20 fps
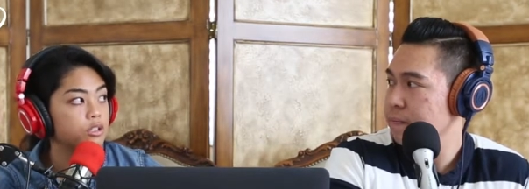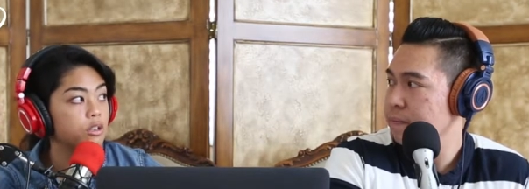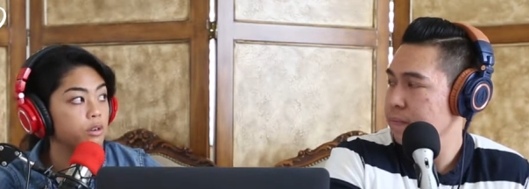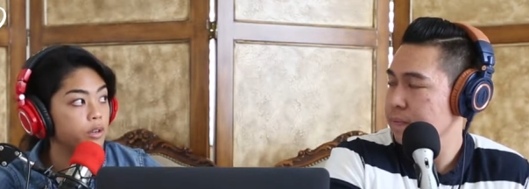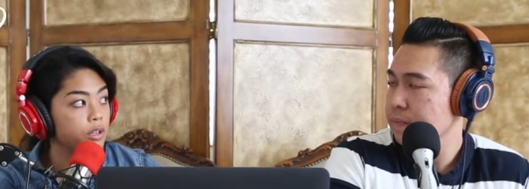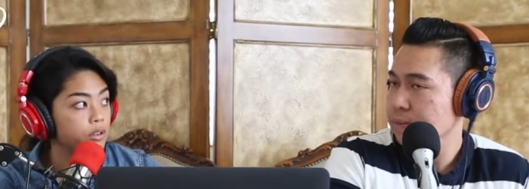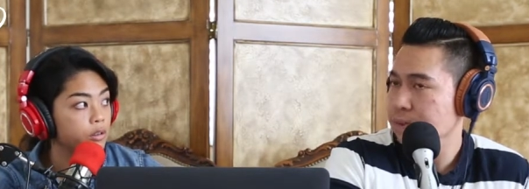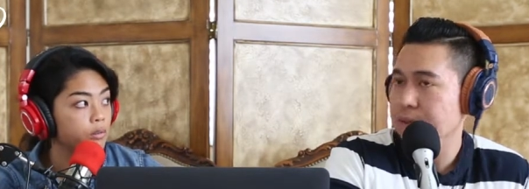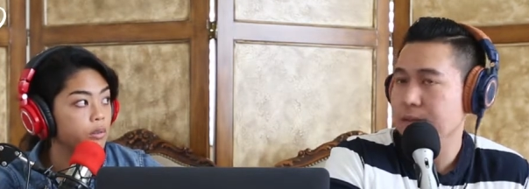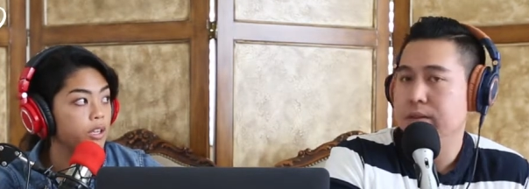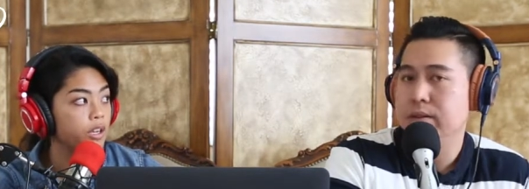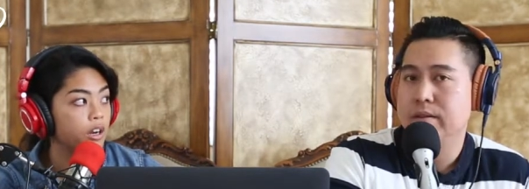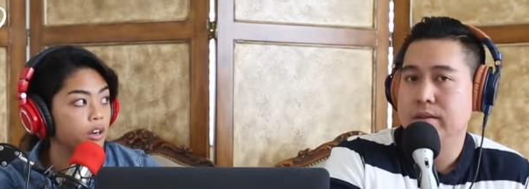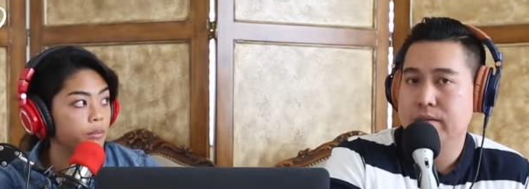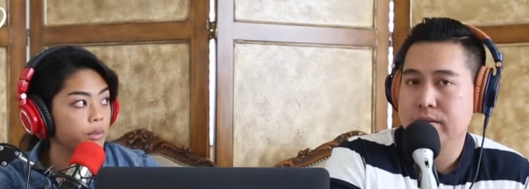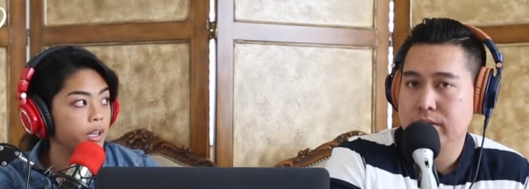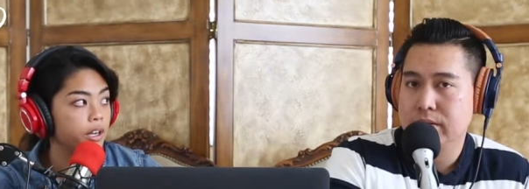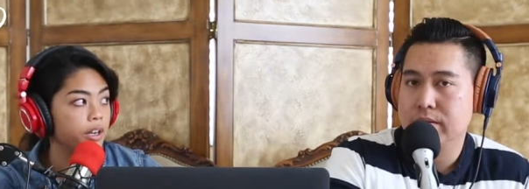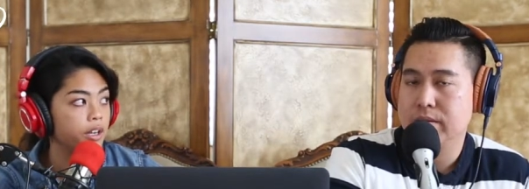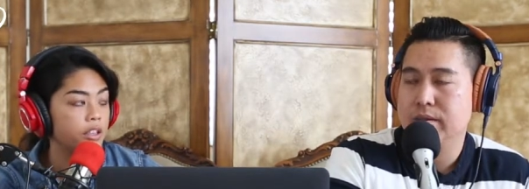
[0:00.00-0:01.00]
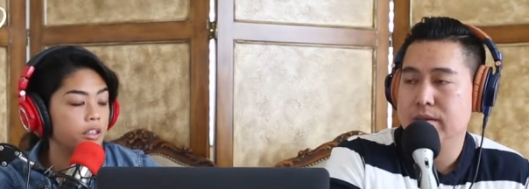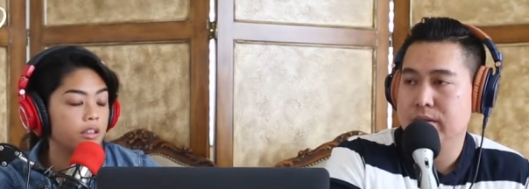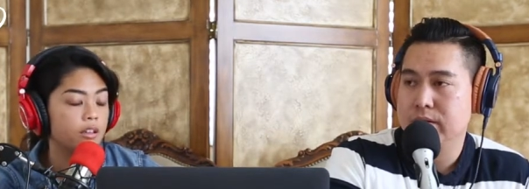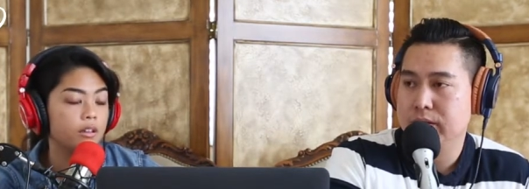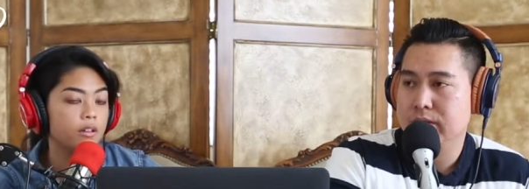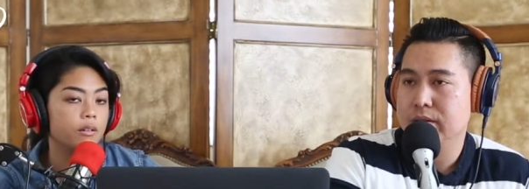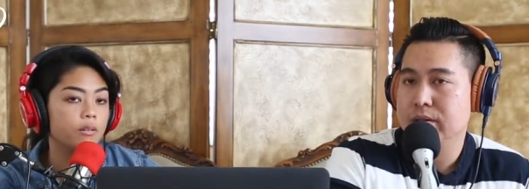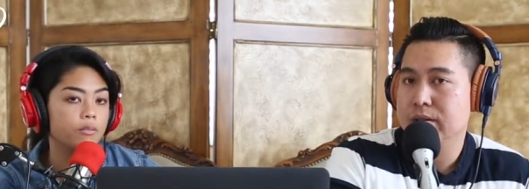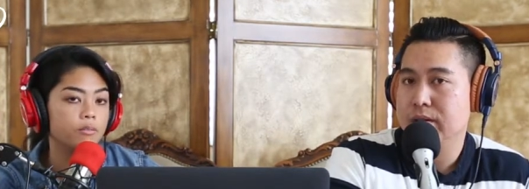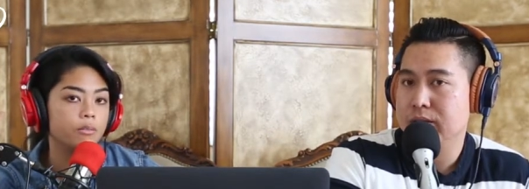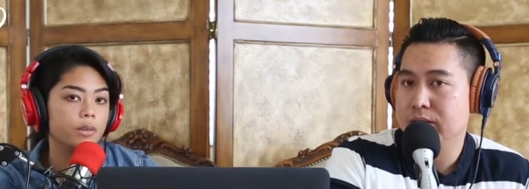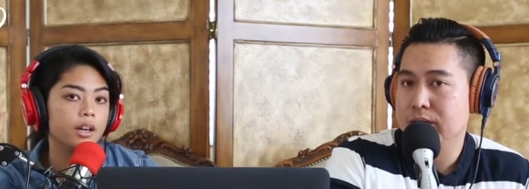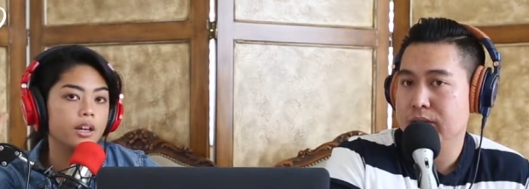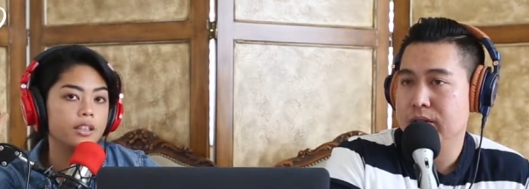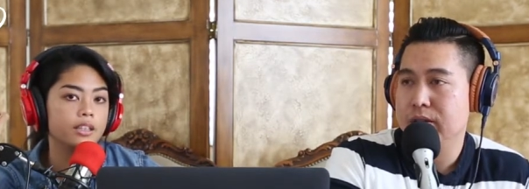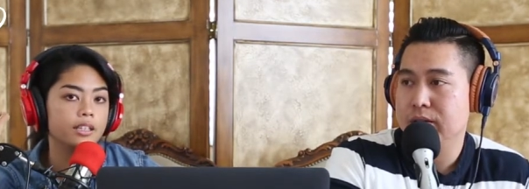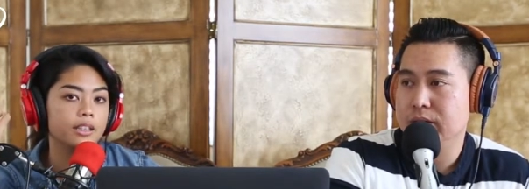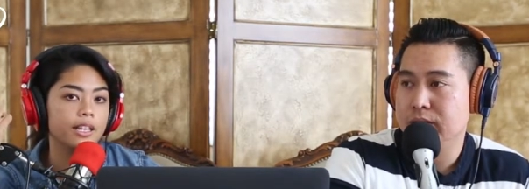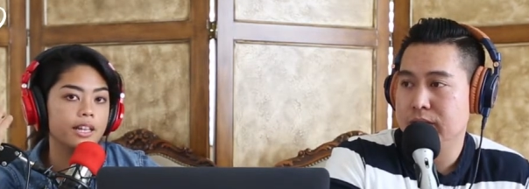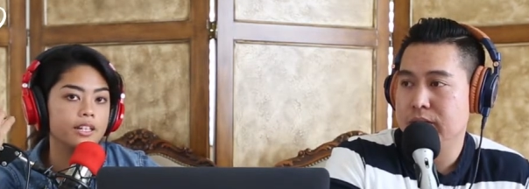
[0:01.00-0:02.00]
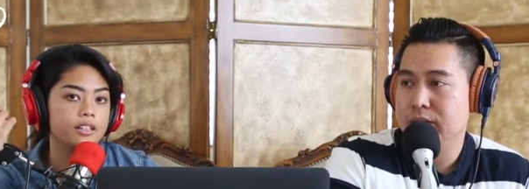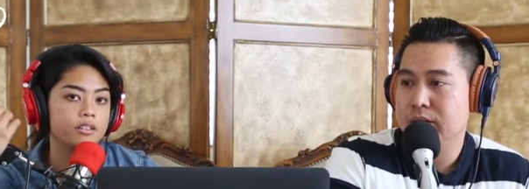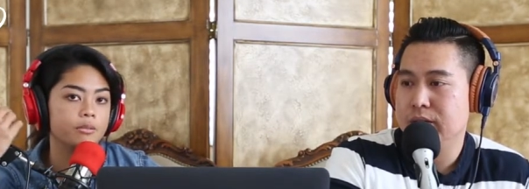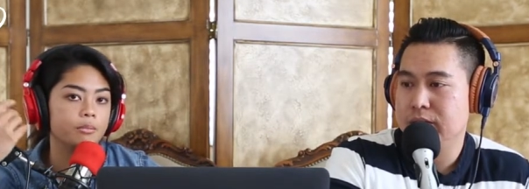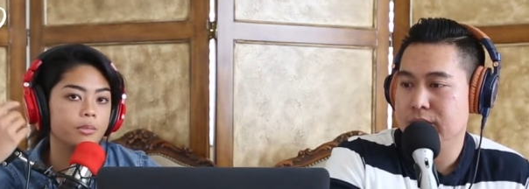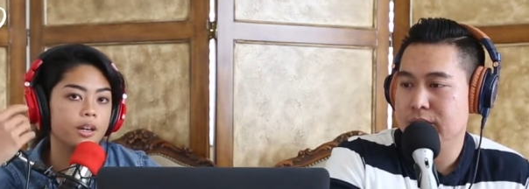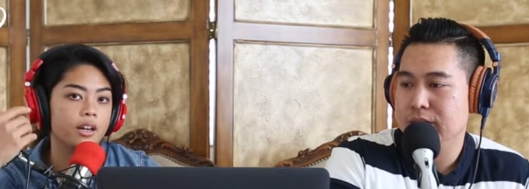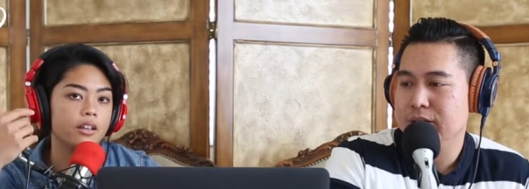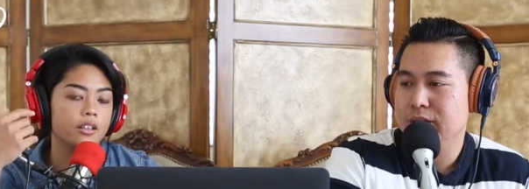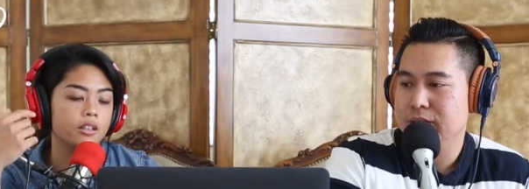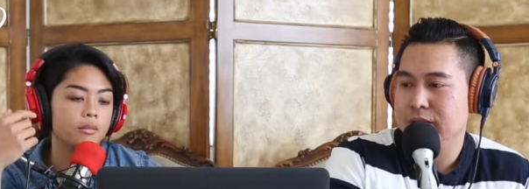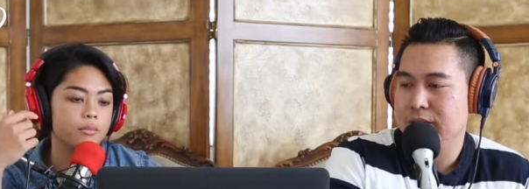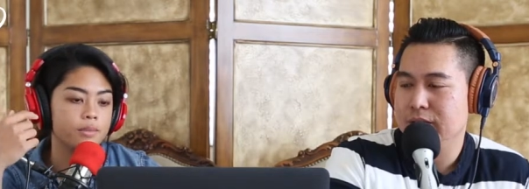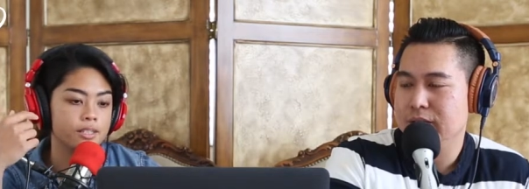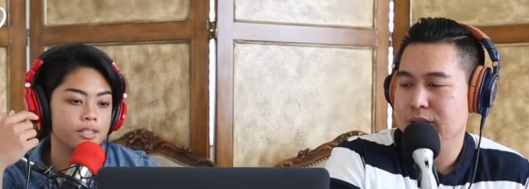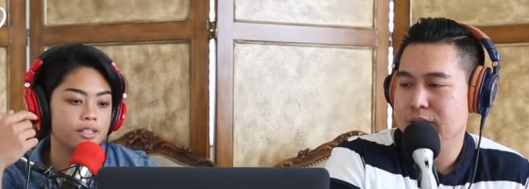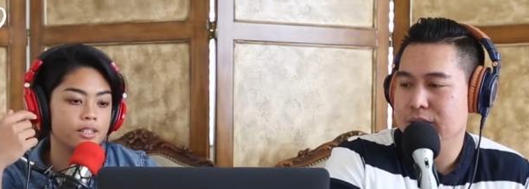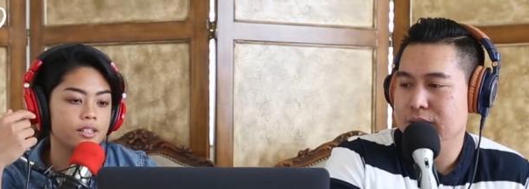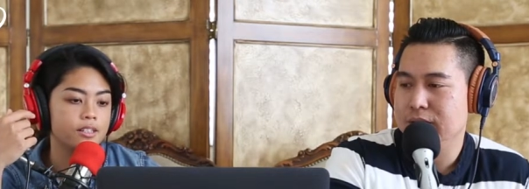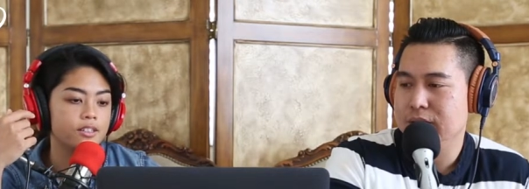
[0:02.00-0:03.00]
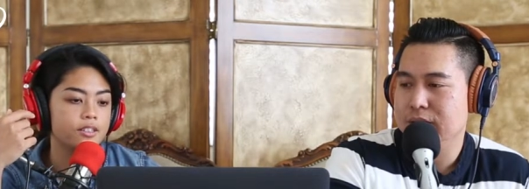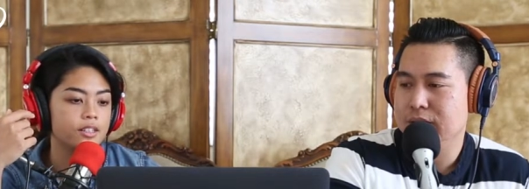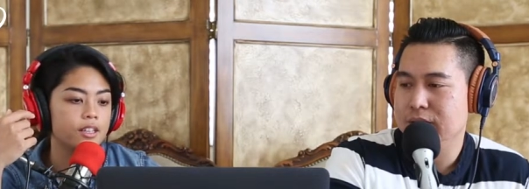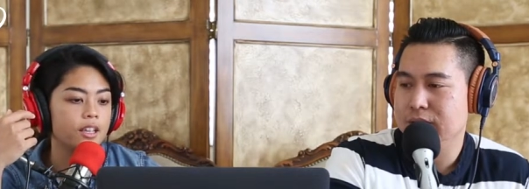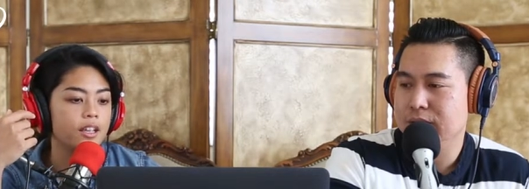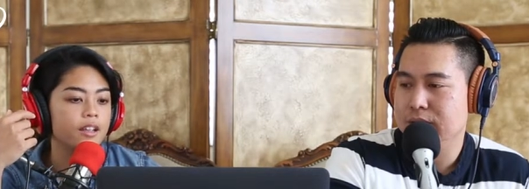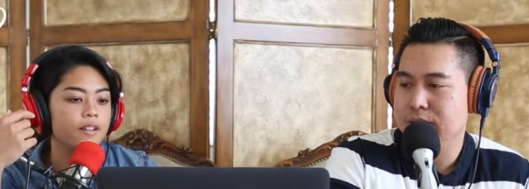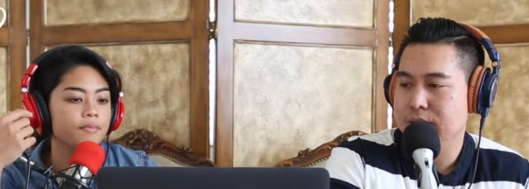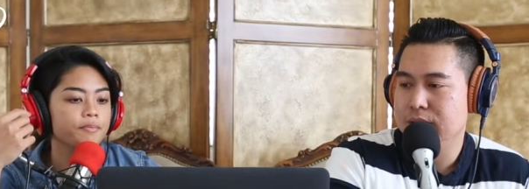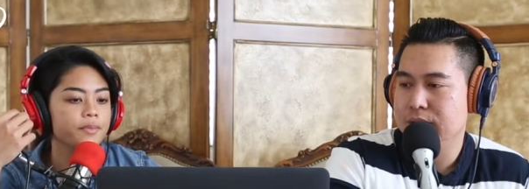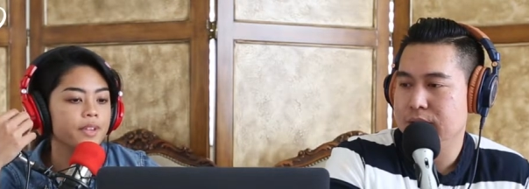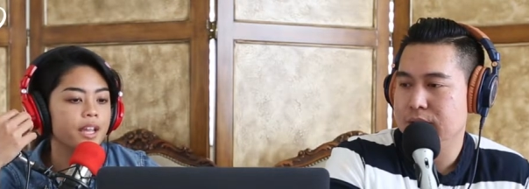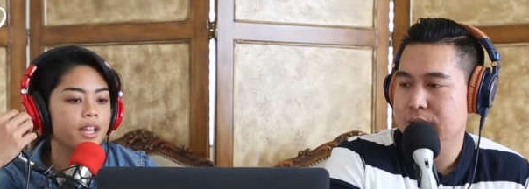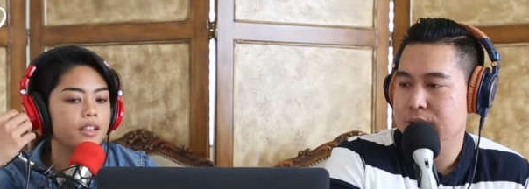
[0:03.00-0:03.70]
Speaker 1: we're showing who we are behind the behind the lens and behind the business.